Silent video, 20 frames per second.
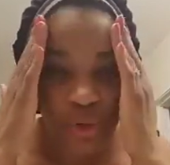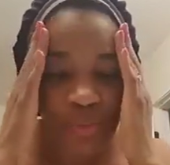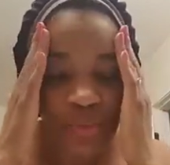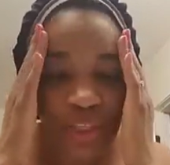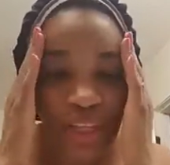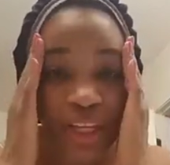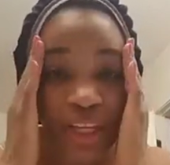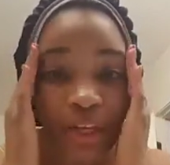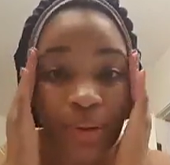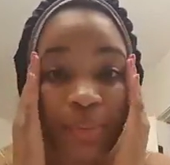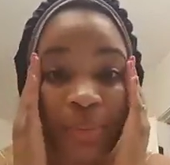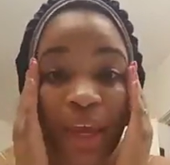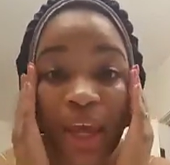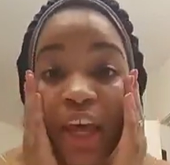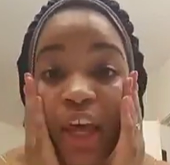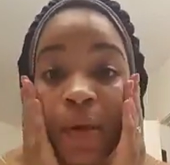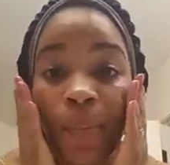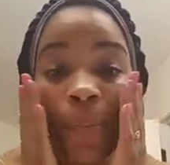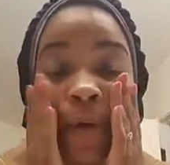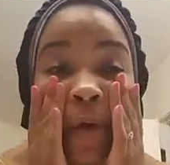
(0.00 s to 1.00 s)
the
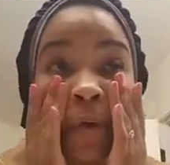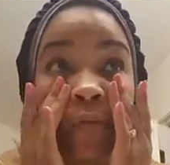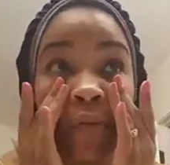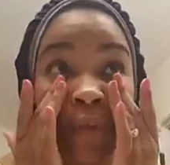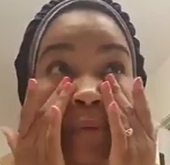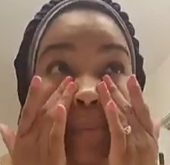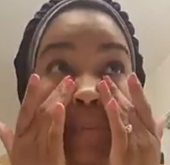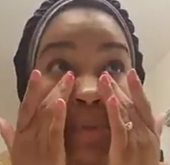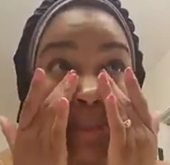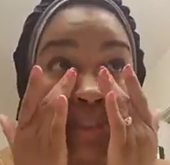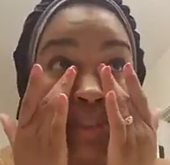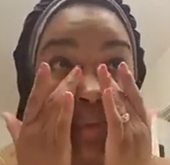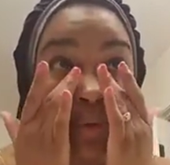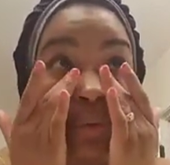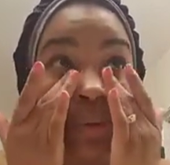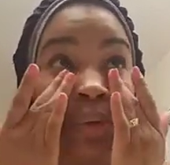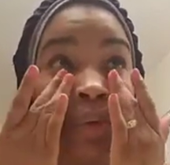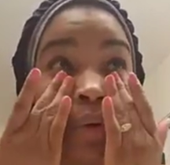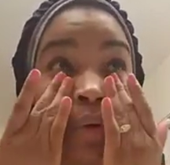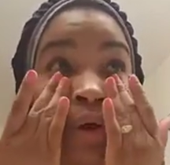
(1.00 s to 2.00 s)
makeup of them. And
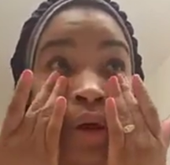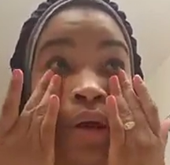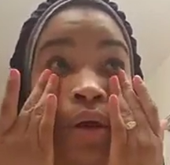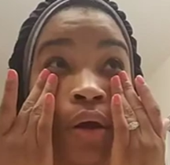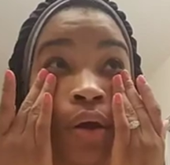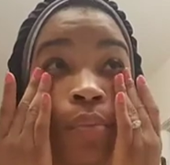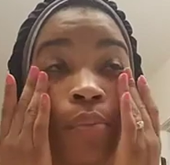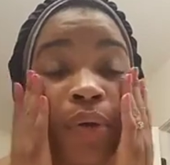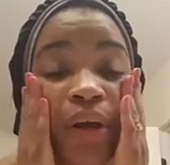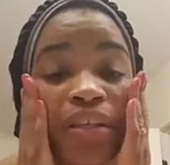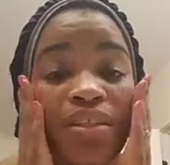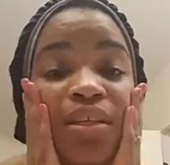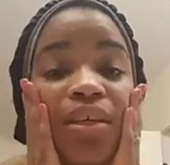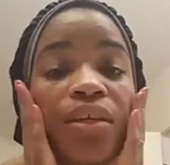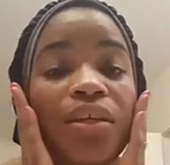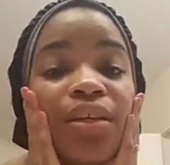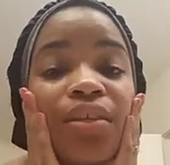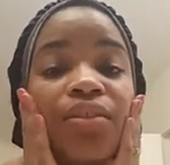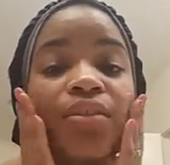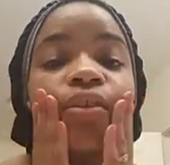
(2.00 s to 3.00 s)
so pressing it
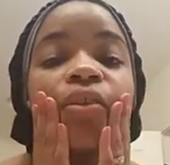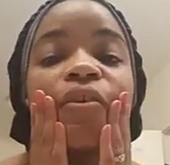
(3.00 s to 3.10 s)
into your